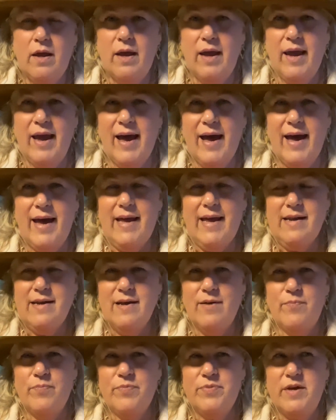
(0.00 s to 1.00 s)
And
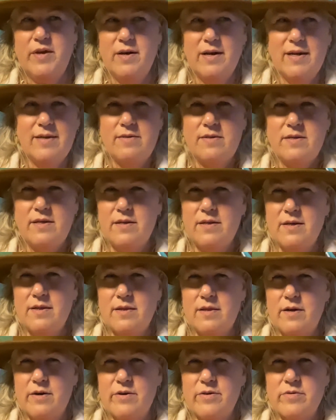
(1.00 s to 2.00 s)
then I see that
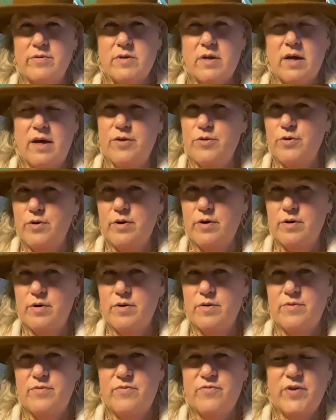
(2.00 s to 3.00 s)
there's other